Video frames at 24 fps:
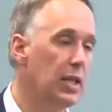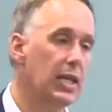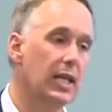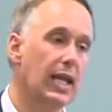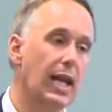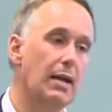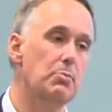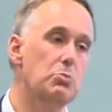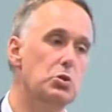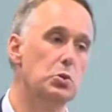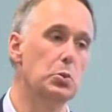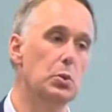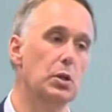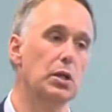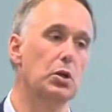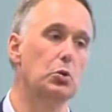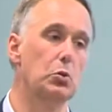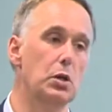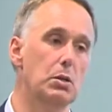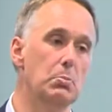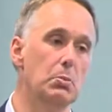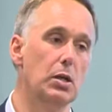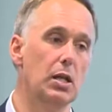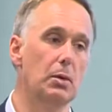they came to an
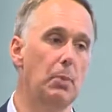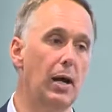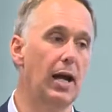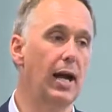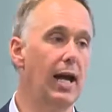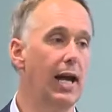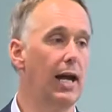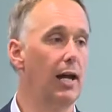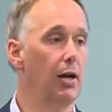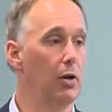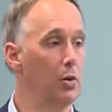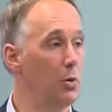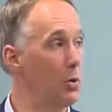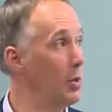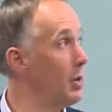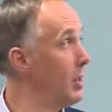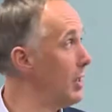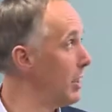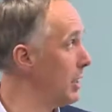agreement about how